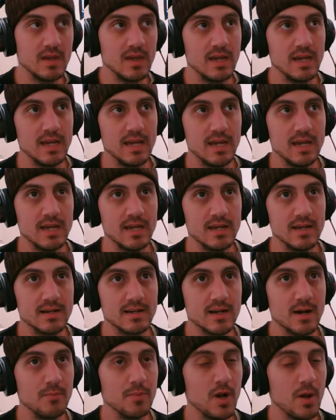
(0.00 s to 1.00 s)
And
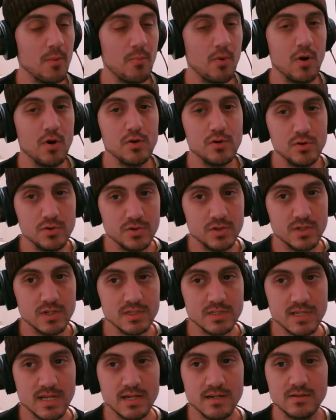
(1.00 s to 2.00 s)
coming up on New
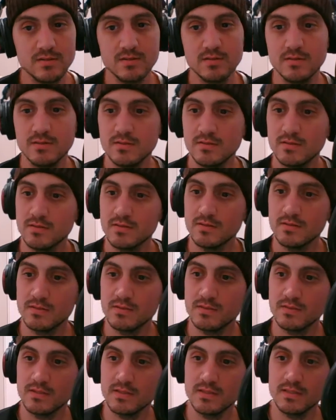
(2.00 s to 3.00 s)
Year's now,
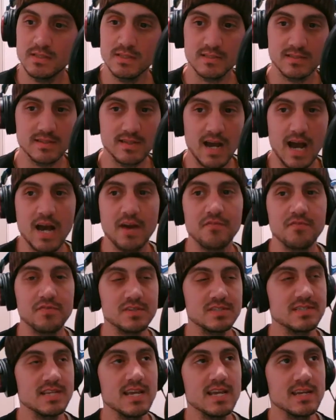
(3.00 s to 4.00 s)
this
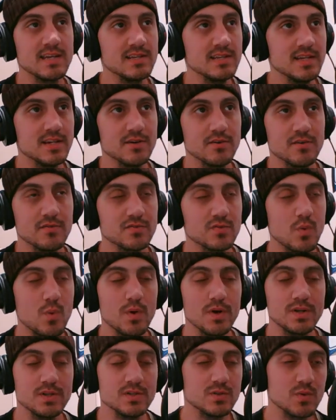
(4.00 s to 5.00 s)
godforsaken year of
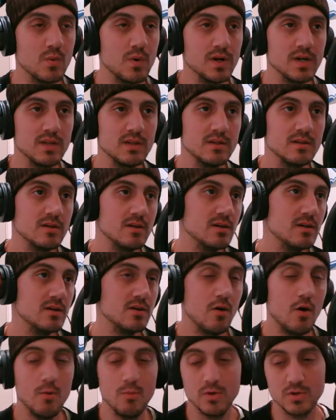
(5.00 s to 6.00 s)
2020,
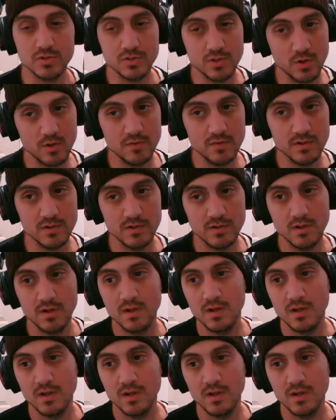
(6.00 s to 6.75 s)
almost over.